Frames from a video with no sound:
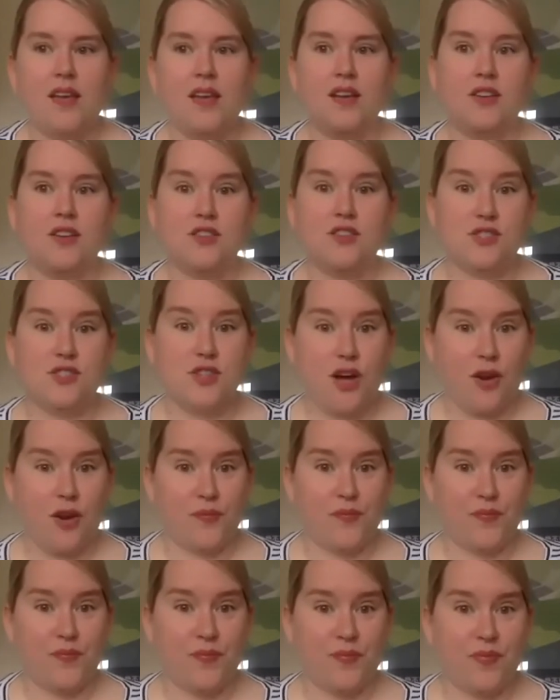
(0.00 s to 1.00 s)
So
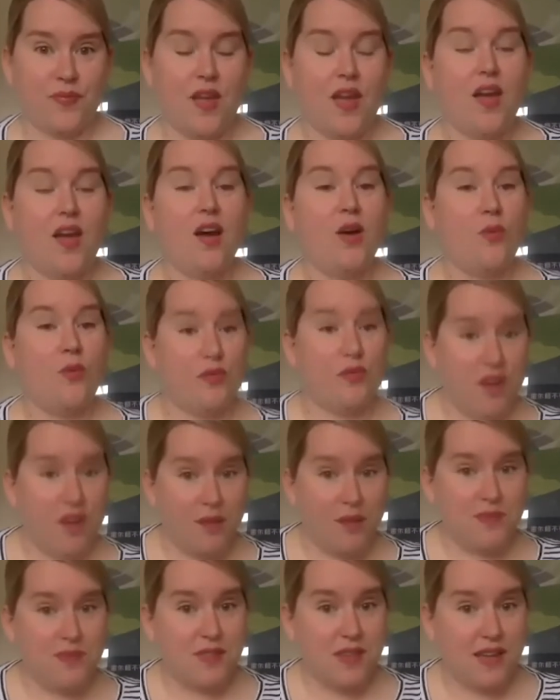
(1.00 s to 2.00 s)
we've
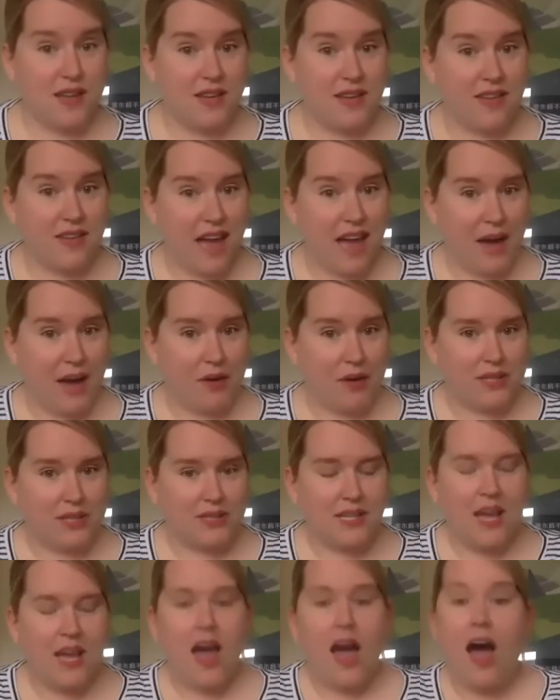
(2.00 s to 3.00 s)
come to the end of the hour.
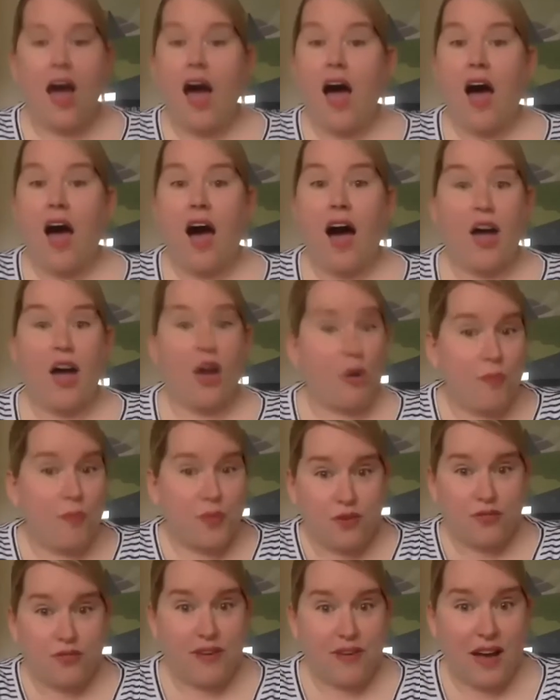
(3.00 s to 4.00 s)
I hope that
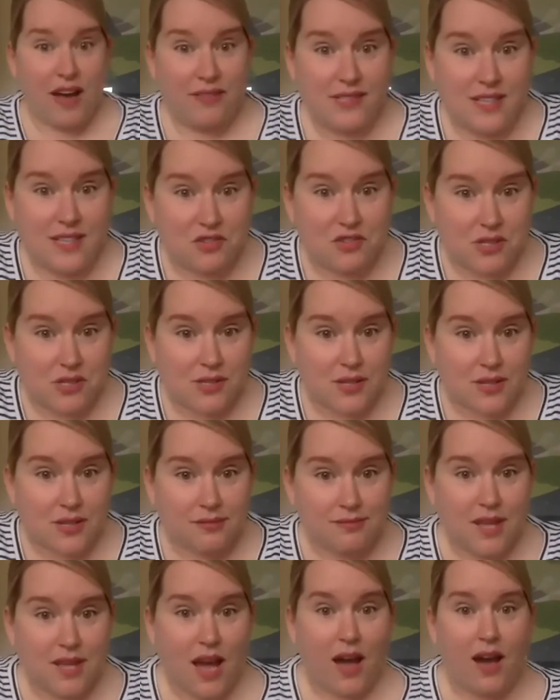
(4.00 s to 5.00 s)
you found this interesting.
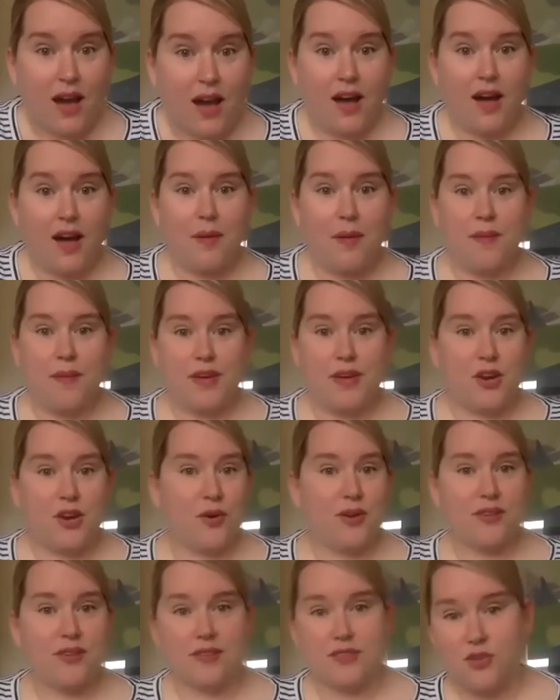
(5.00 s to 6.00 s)
You know,
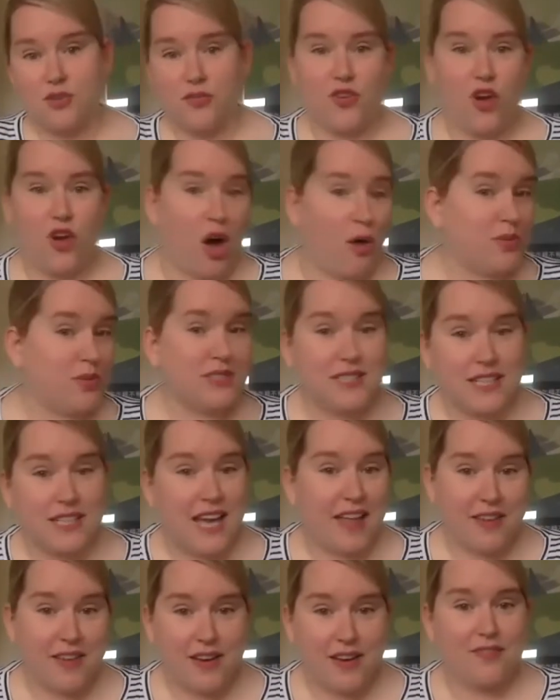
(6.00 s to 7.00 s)
it sort of cobbled
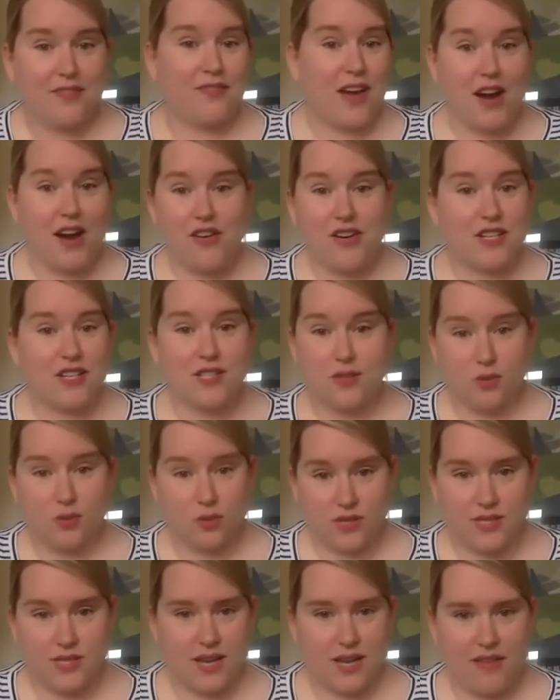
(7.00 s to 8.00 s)
together various
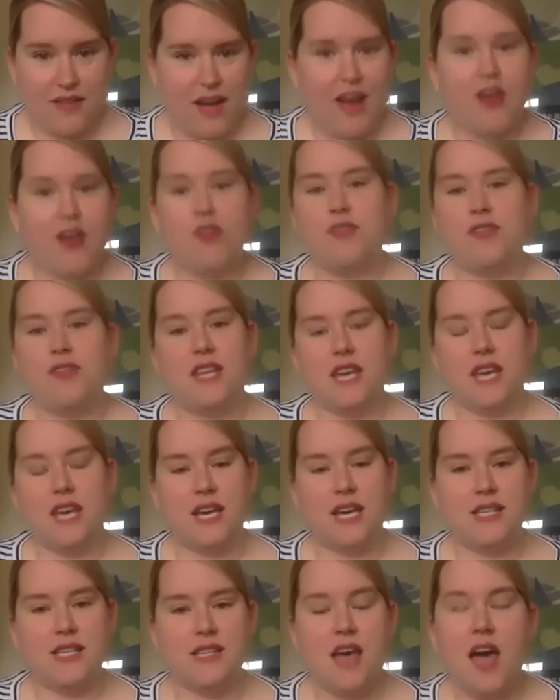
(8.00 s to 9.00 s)
thoughts that I've had over the
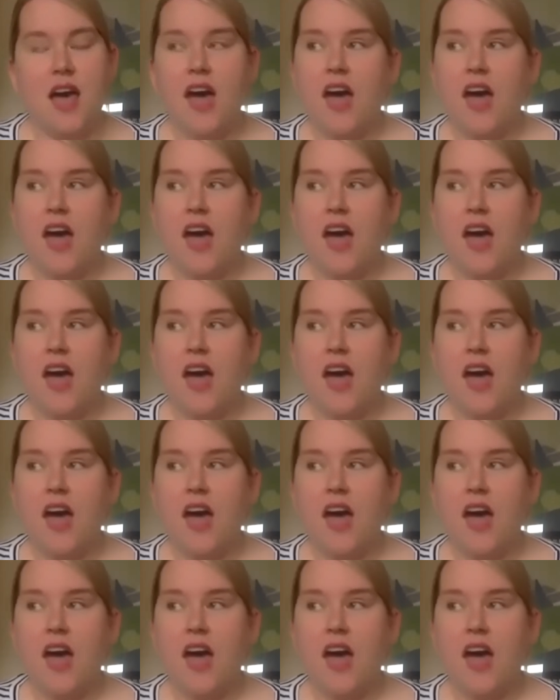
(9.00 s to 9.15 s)
years.